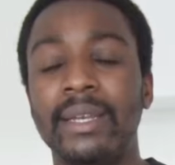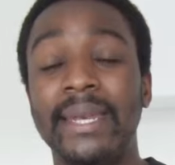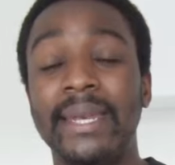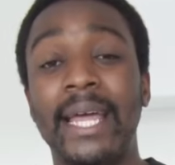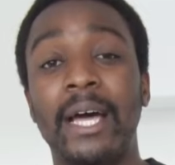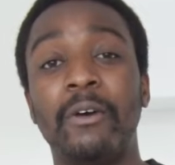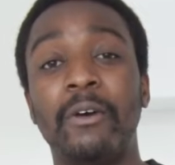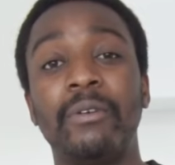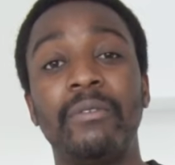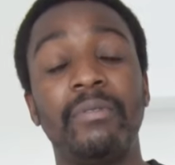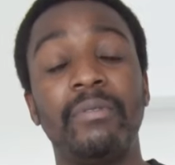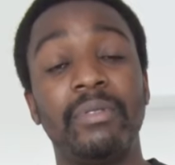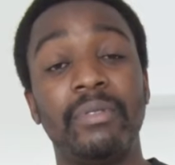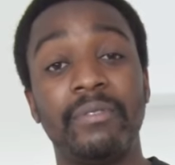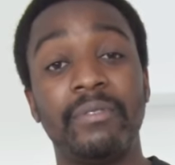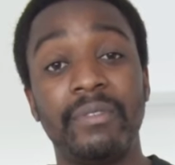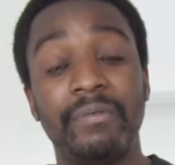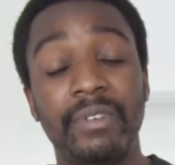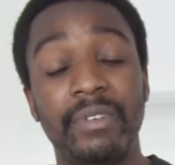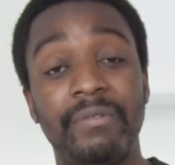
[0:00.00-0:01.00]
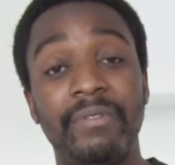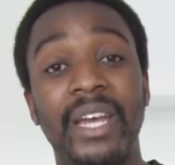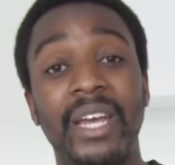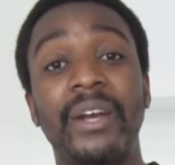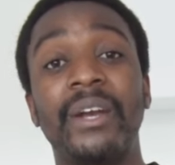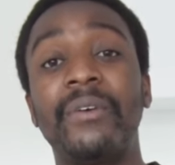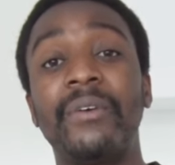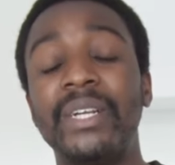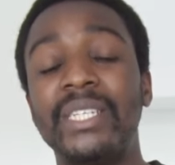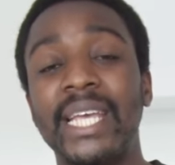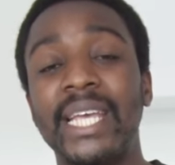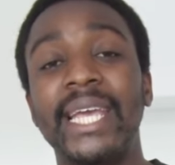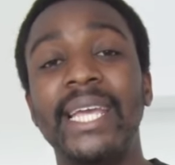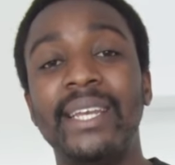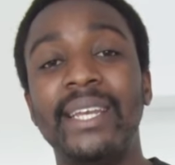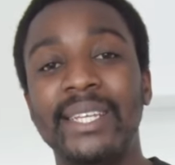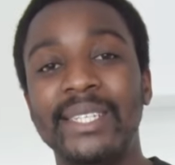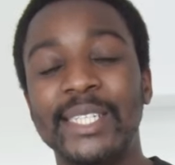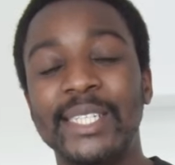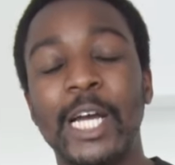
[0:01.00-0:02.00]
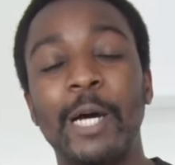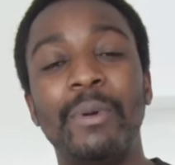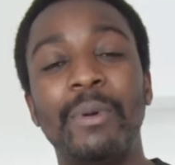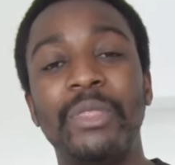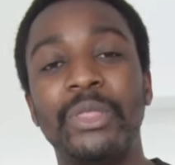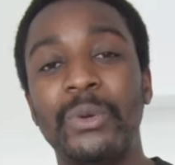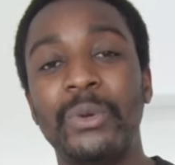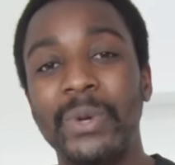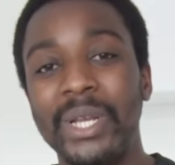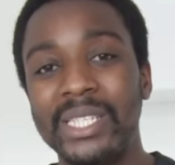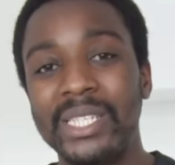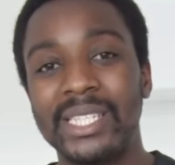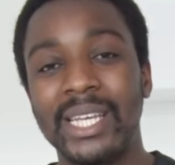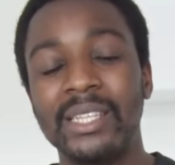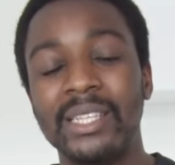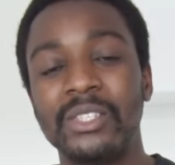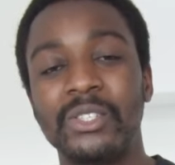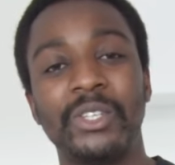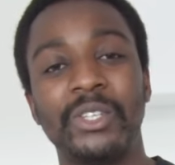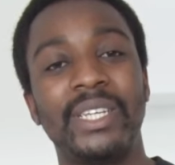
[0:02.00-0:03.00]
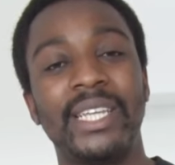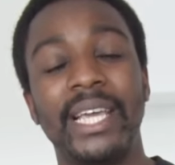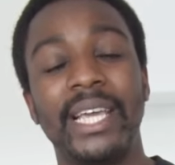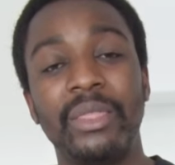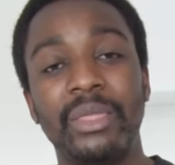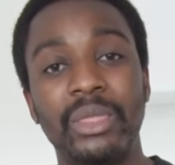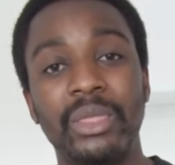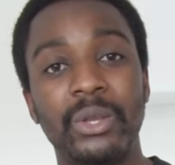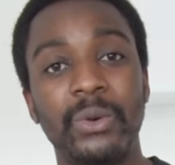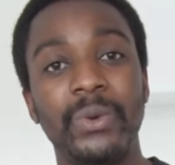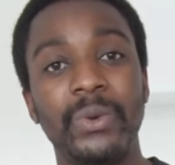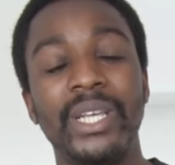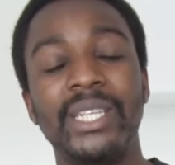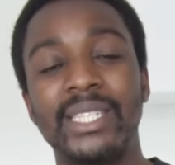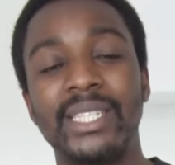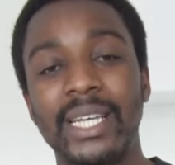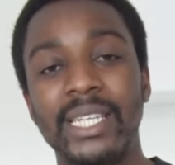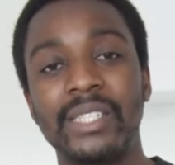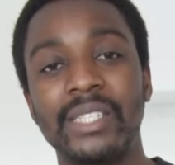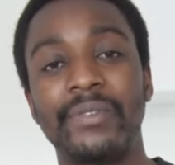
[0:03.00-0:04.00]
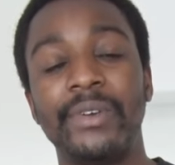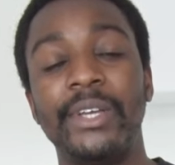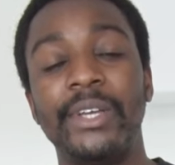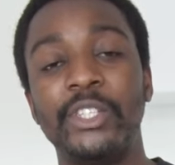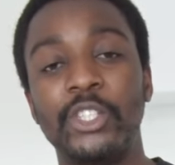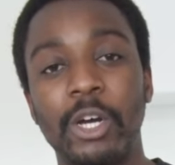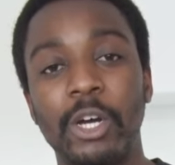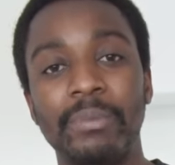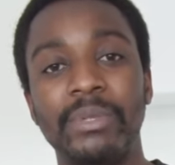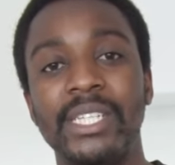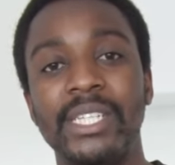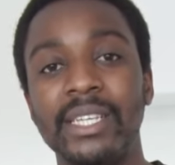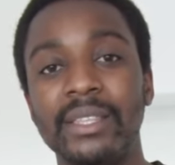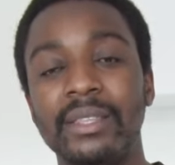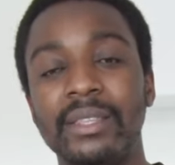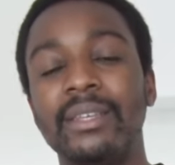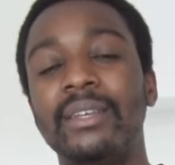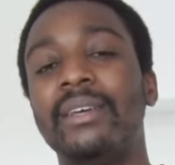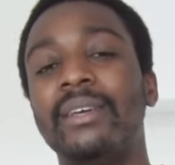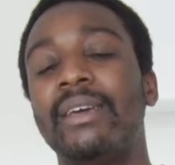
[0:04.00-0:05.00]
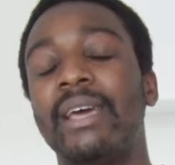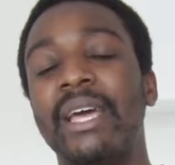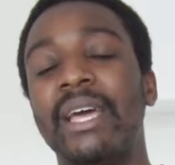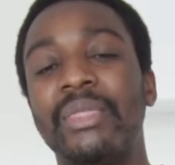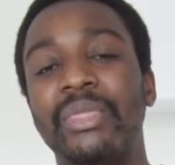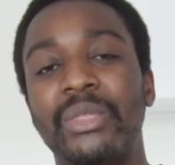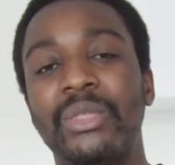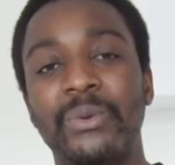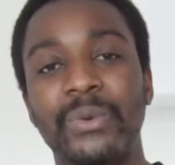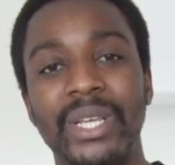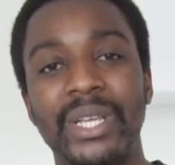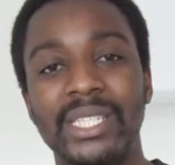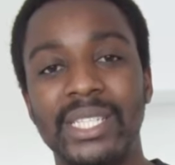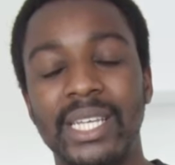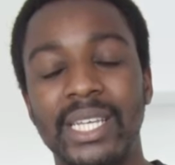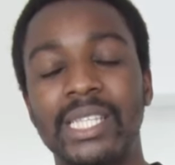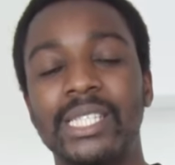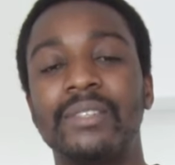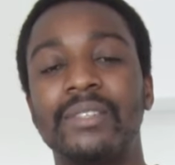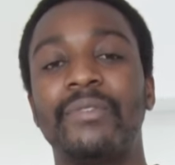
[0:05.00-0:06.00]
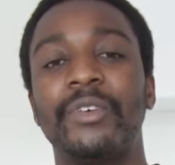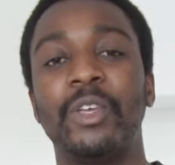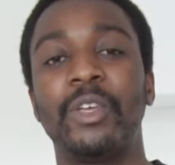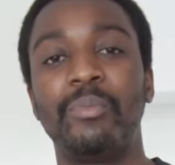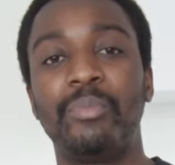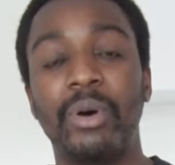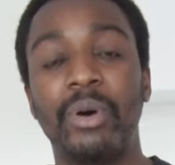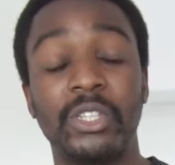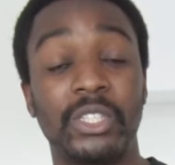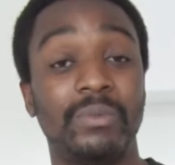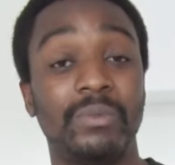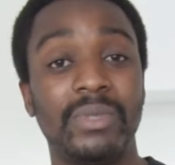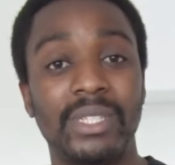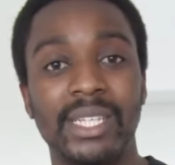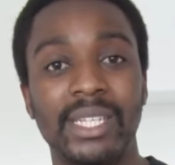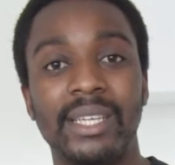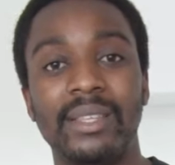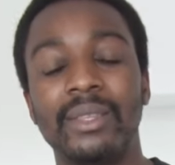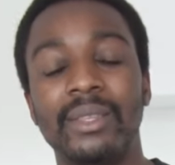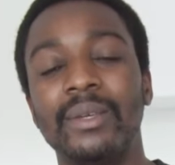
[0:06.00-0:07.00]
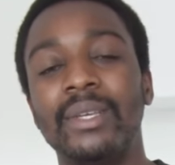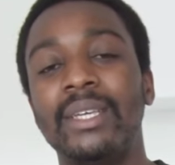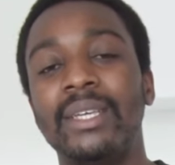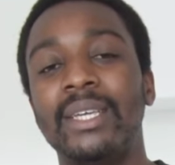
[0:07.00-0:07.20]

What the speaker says: Now, the Vera retainers come in three sets. So you'd get three sets for your top teeth and three sets for your bottom teeth.